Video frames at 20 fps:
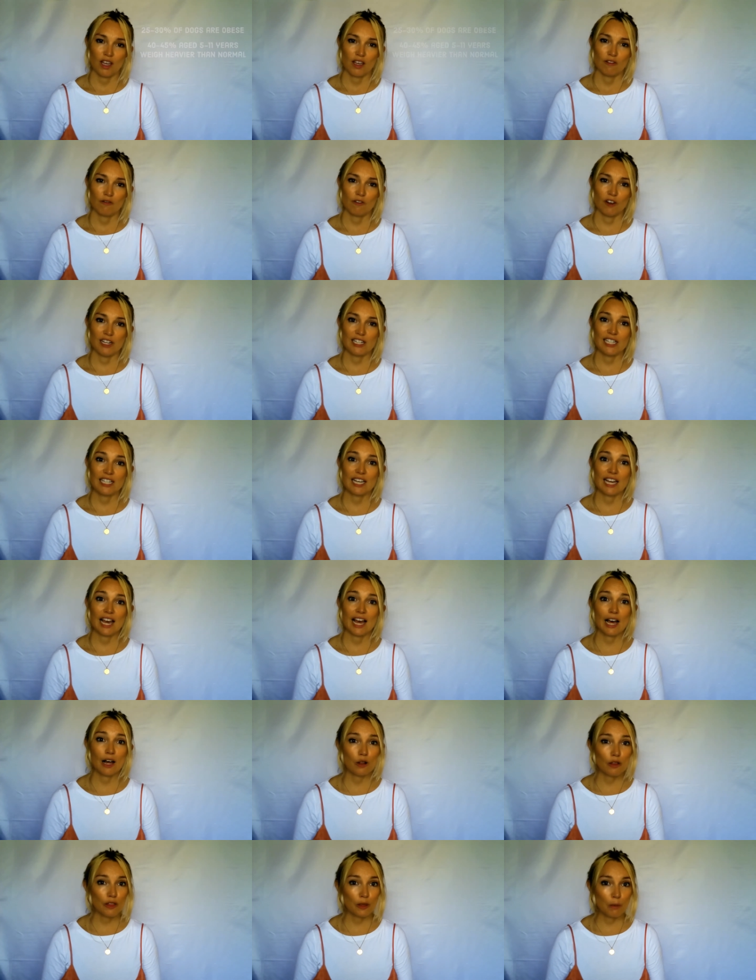Finding a
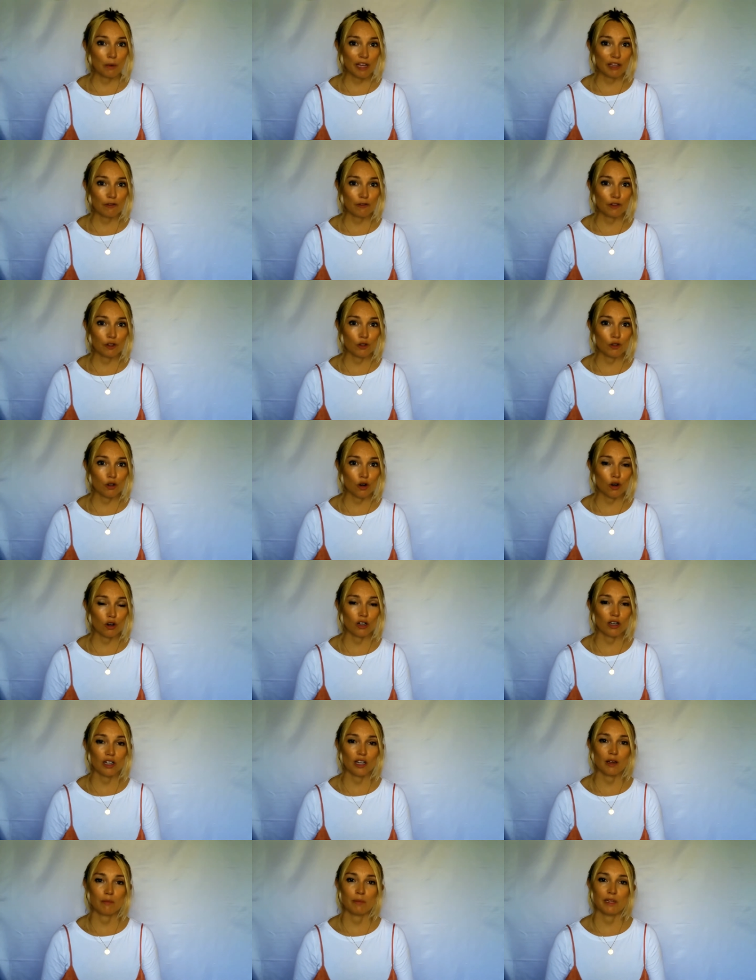healthy weight for your dog
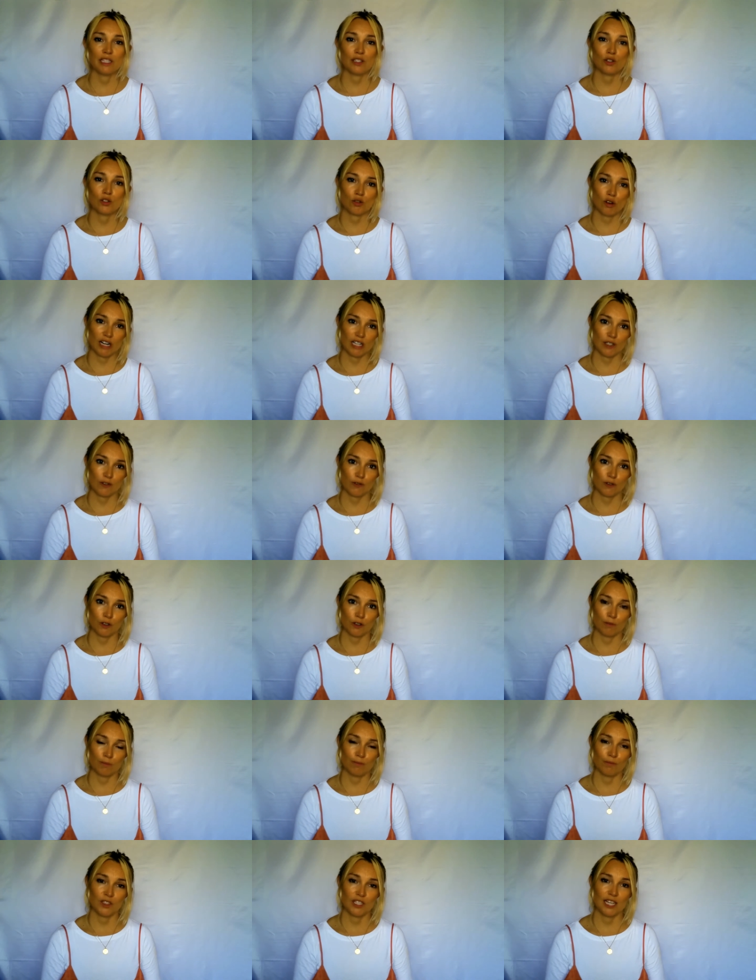can be stressful.
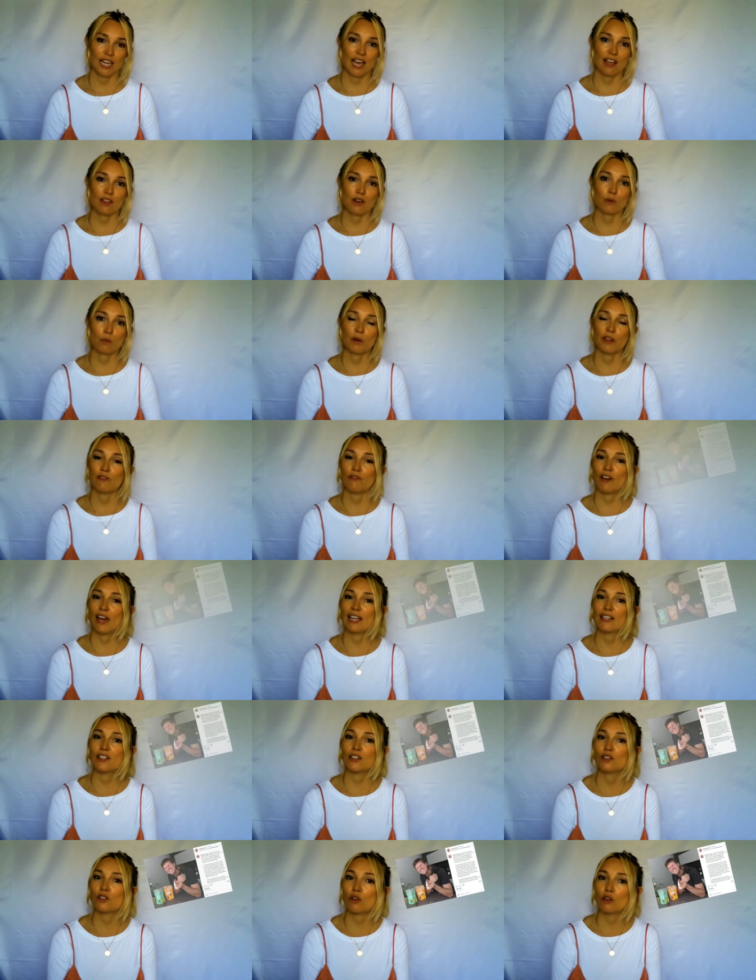Together with vet
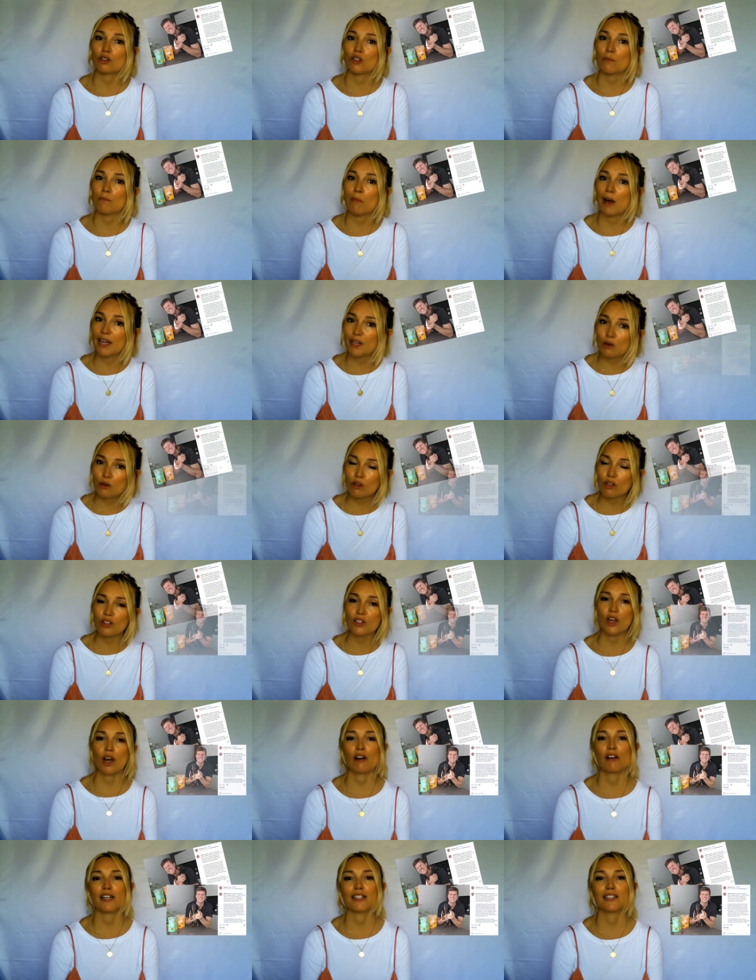Dr. Michael
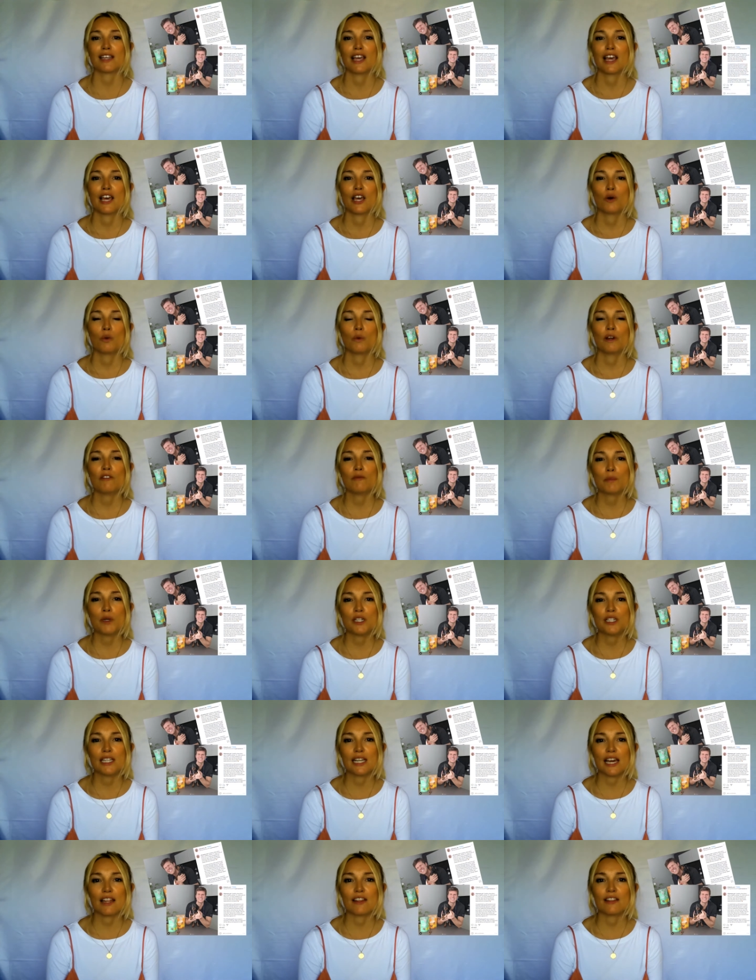Lazaris, we've put
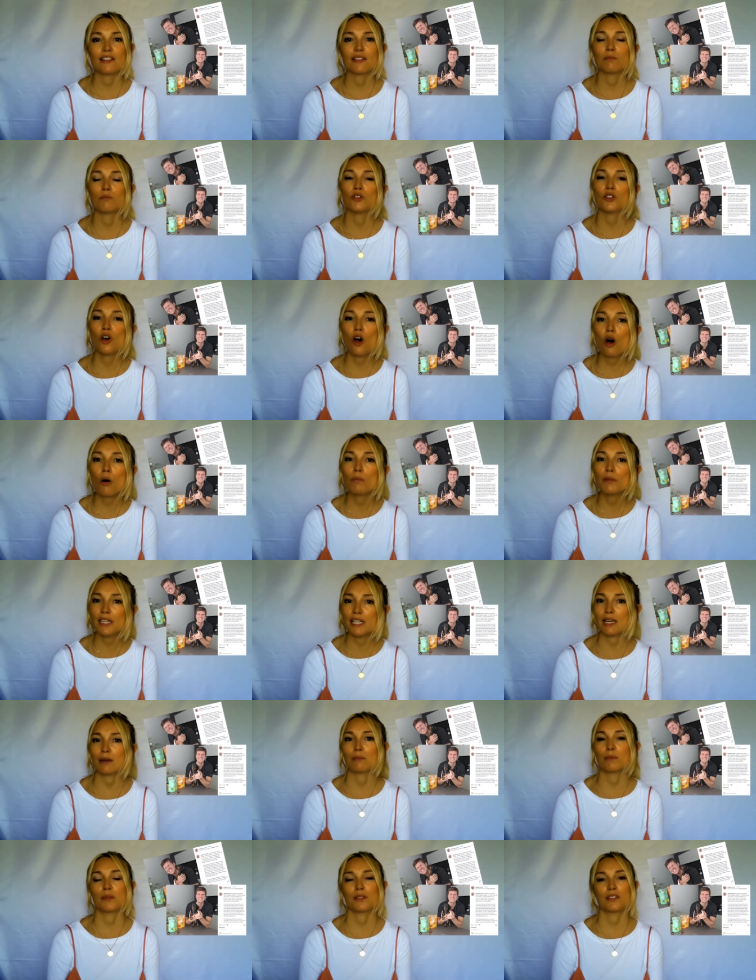together some top
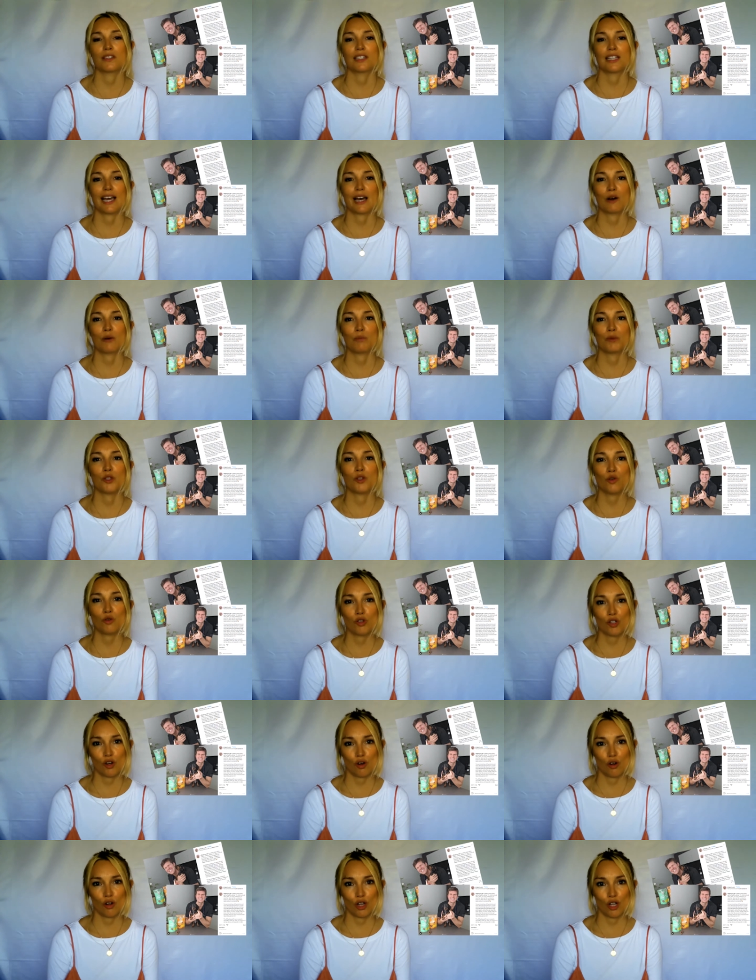tips to help your
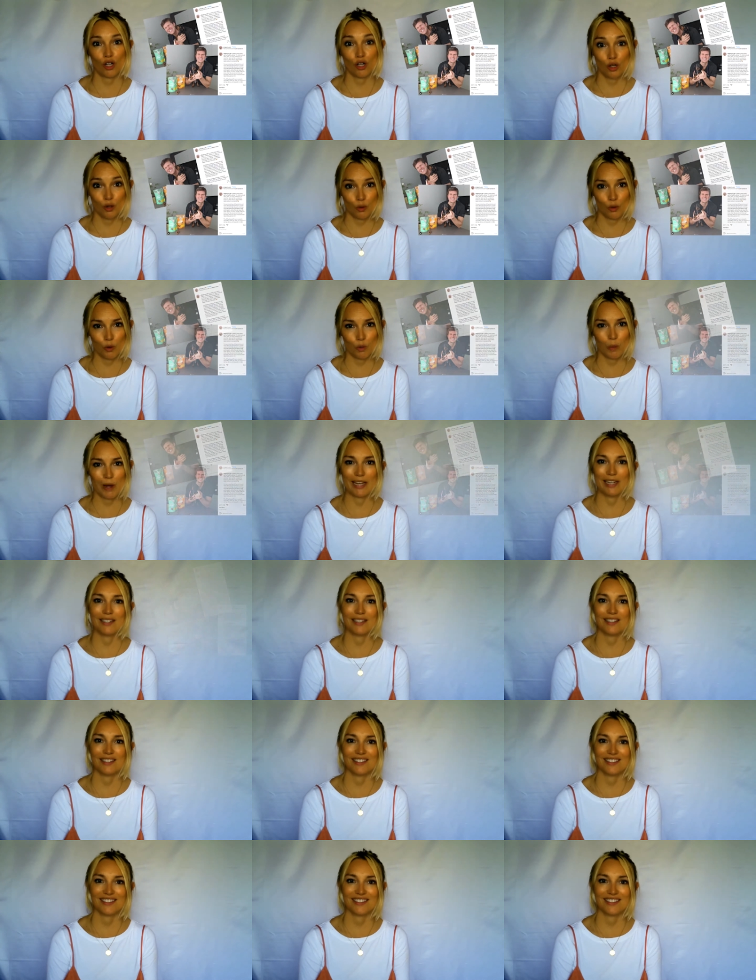dog lose weight.